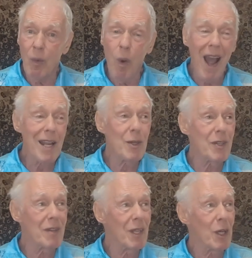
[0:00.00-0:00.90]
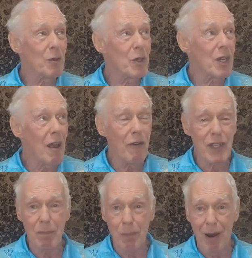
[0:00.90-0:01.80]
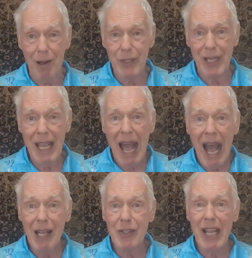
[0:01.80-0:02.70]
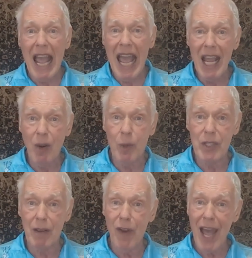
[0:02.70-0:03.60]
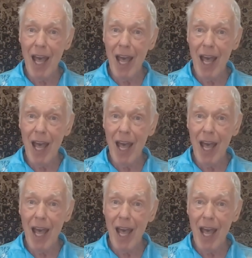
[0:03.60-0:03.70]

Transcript: why doesn't the Conservative Party ask Equity for